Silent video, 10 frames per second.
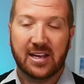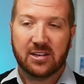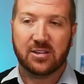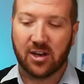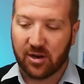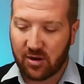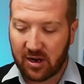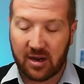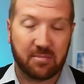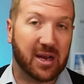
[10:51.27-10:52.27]

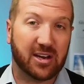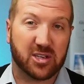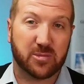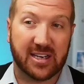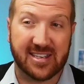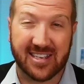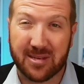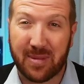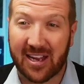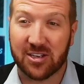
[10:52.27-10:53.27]
In many respects, this is
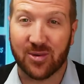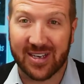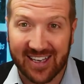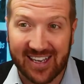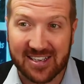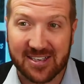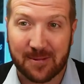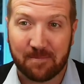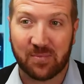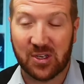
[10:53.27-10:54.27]
about doing less
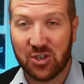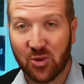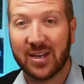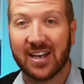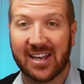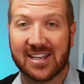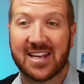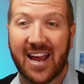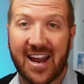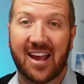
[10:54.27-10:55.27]

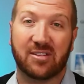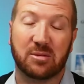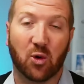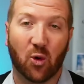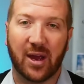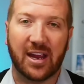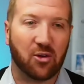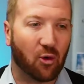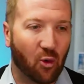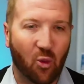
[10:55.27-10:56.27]
and having more. It
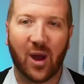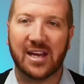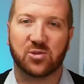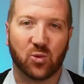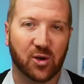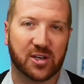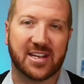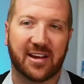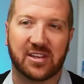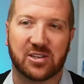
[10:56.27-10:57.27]
always works
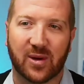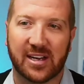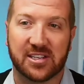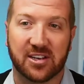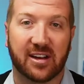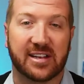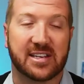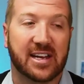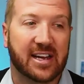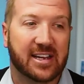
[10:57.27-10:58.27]
out this way. So guys,
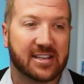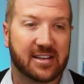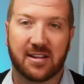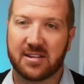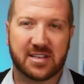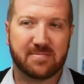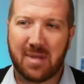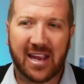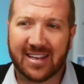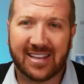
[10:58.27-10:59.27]

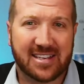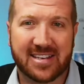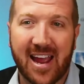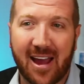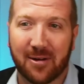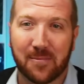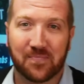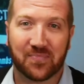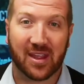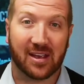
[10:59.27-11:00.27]
make a list now,
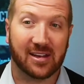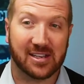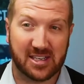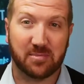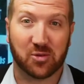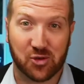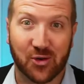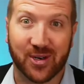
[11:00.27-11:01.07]
a simple short